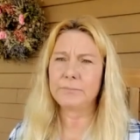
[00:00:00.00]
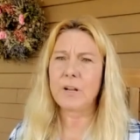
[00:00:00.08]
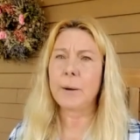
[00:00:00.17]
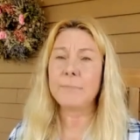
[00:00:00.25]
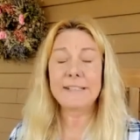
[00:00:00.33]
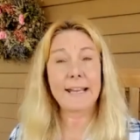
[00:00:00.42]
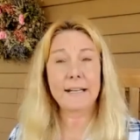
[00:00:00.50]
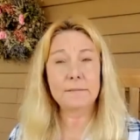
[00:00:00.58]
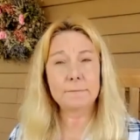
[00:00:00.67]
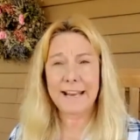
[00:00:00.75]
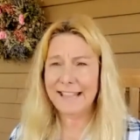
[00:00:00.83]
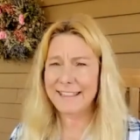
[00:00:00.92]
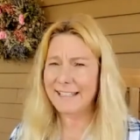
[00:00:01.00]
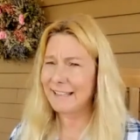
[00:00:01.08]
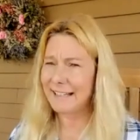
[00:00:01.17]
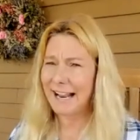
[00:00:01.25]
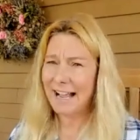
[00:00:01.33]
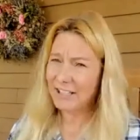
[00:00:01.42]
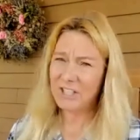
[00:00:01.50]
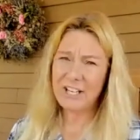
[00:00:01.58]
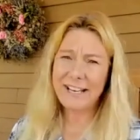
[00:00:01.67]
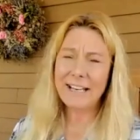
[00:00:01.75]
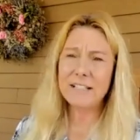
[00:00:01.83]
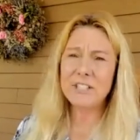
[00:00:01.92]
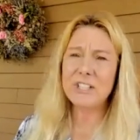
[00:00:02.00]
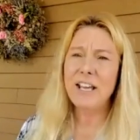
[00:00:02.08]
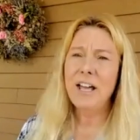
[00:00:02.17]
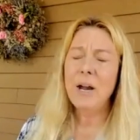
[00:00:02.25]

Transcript: update anything that had changed.